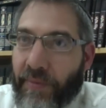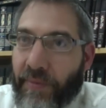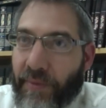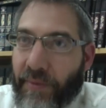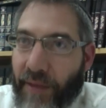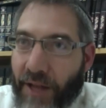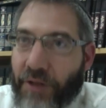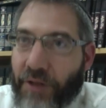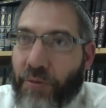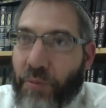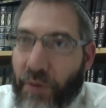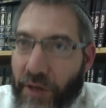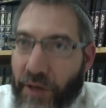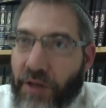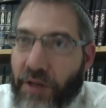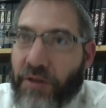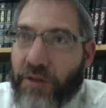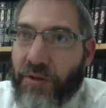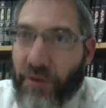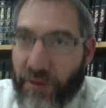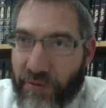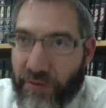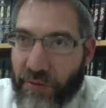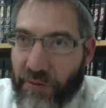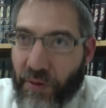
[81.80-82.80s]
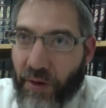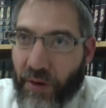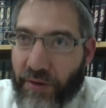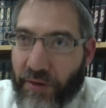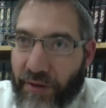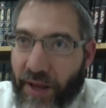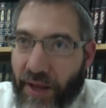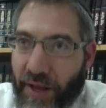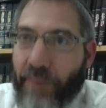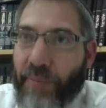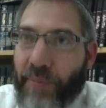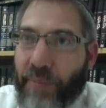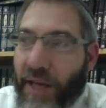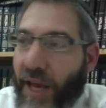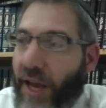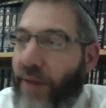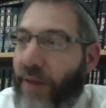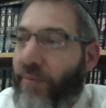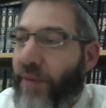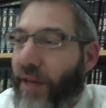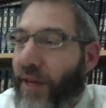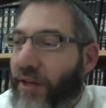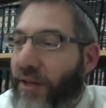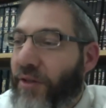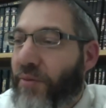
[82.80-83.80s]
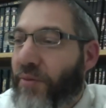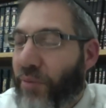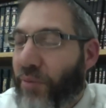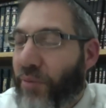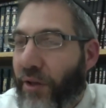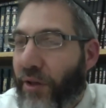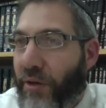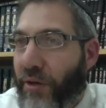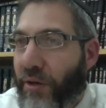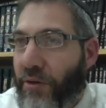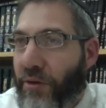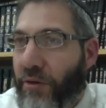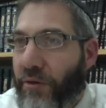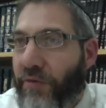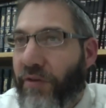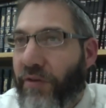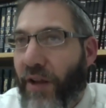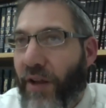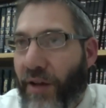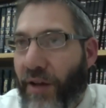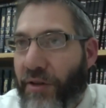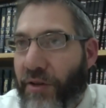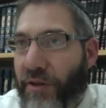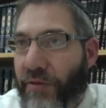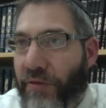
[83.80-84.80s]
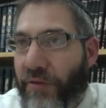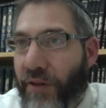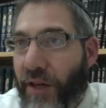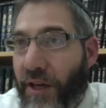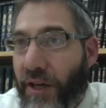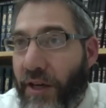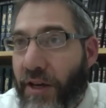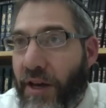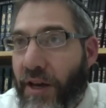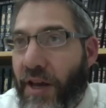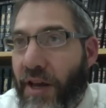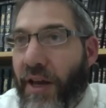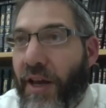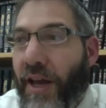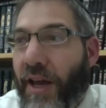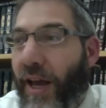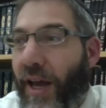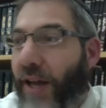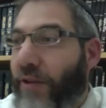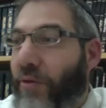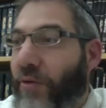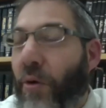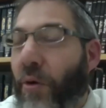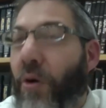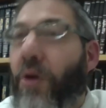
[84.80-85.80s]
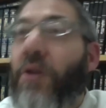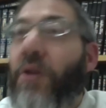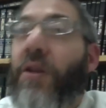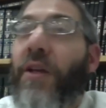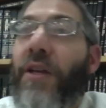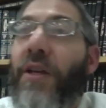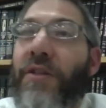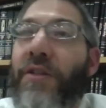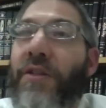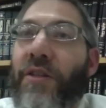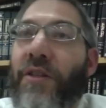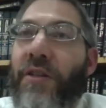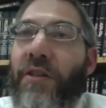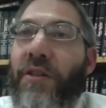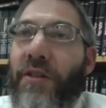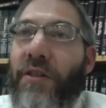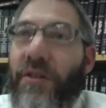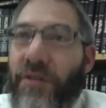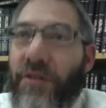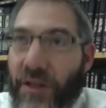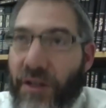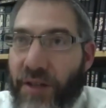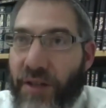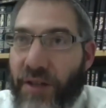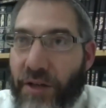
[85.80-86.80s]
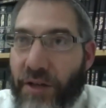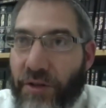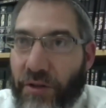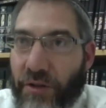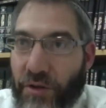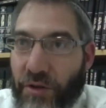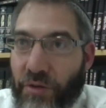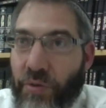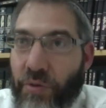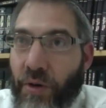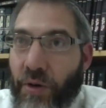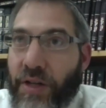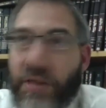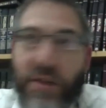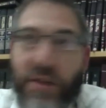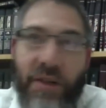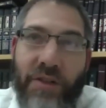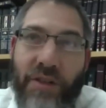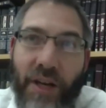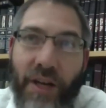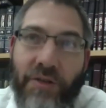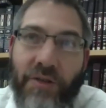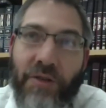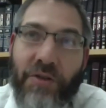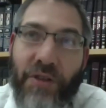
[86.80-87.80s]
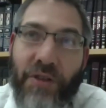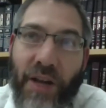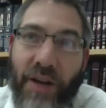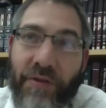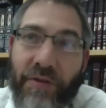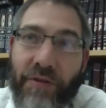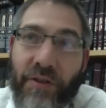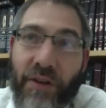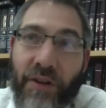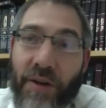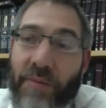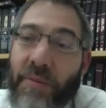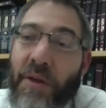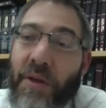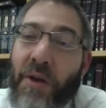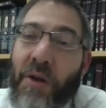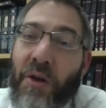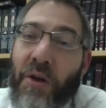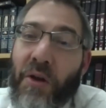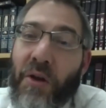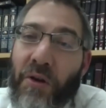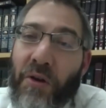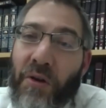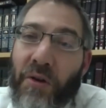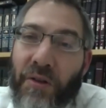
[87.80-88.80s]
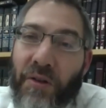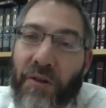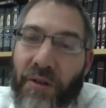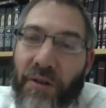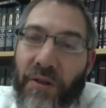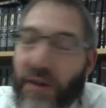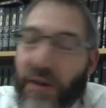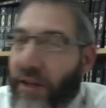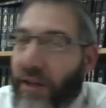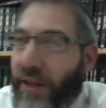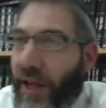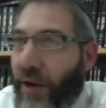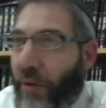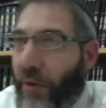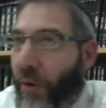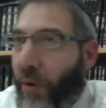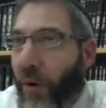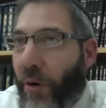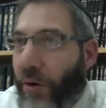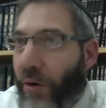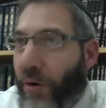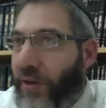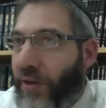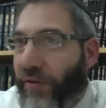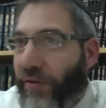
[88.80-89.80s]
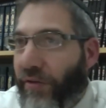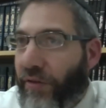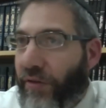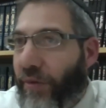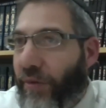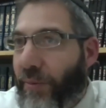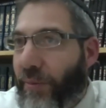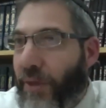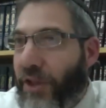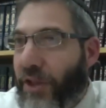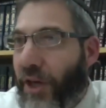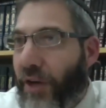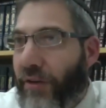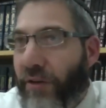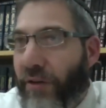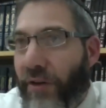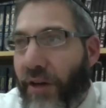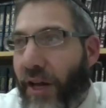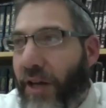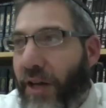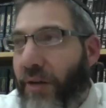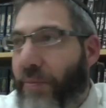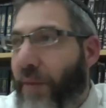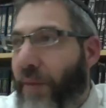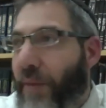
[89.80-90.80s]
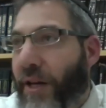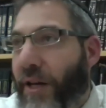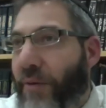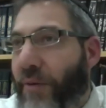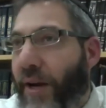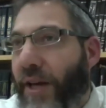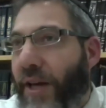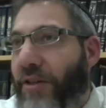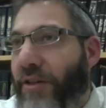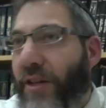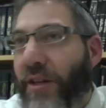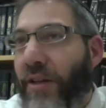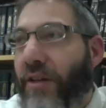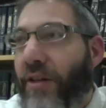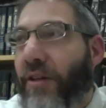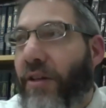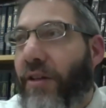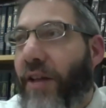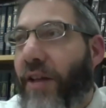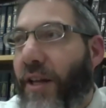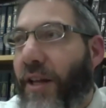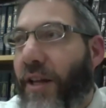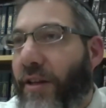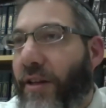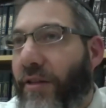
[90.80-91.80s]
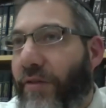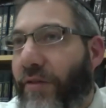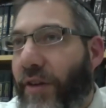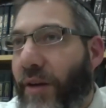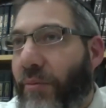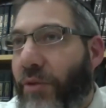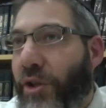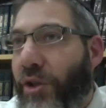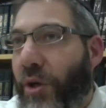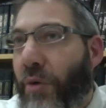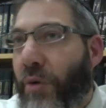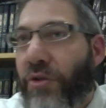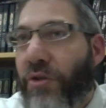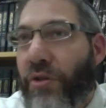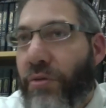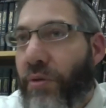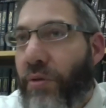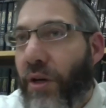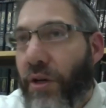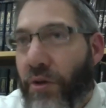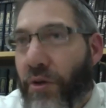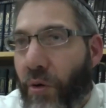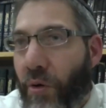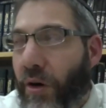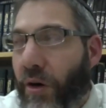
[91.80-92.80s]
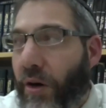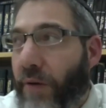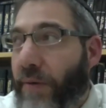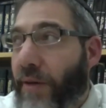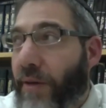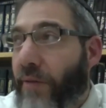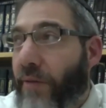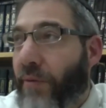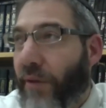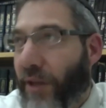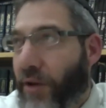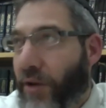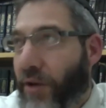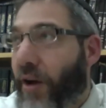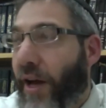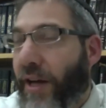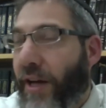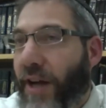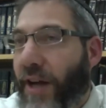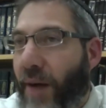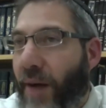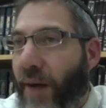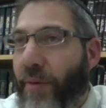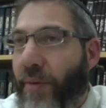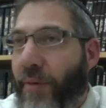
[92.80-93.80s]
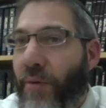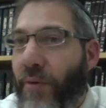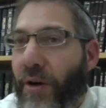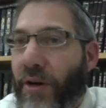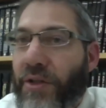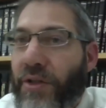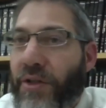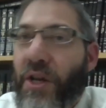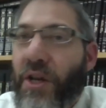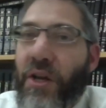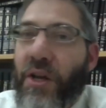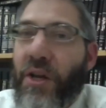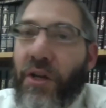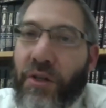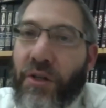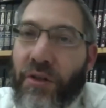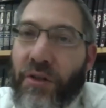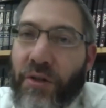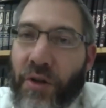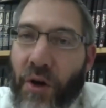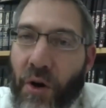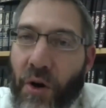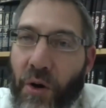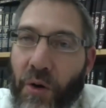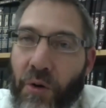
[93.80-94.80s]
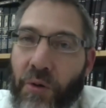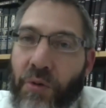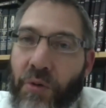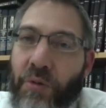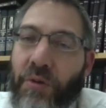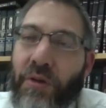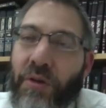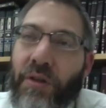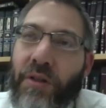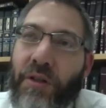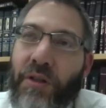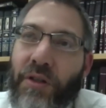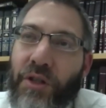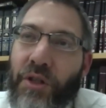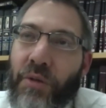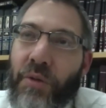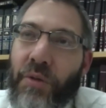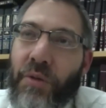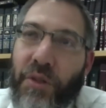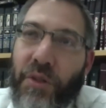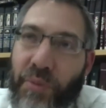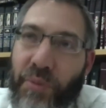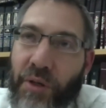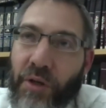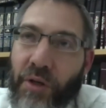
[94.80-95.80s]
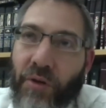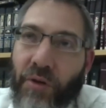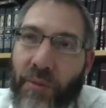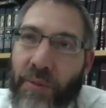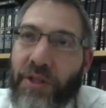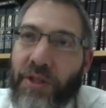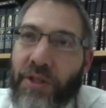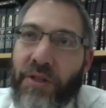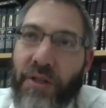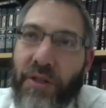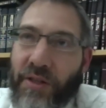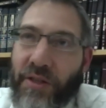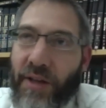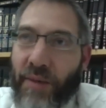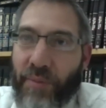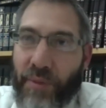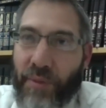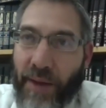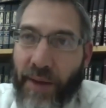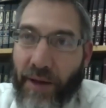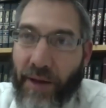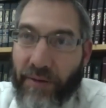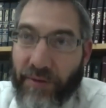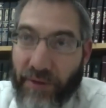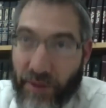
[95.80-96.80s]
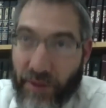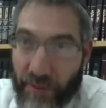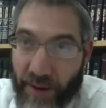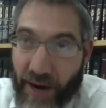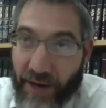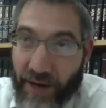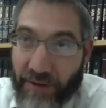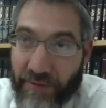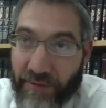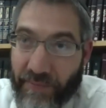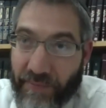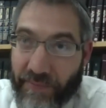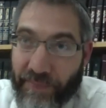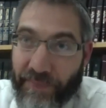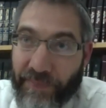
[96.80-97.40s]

That's what he stood for. That became his political philosophy, and all his successors, 20 successors after him, they were all different from each other in many ways that Nevi'im chose to ignore. What they all had in common was no Jewish pilgrimage to the Temple Mount. Correct?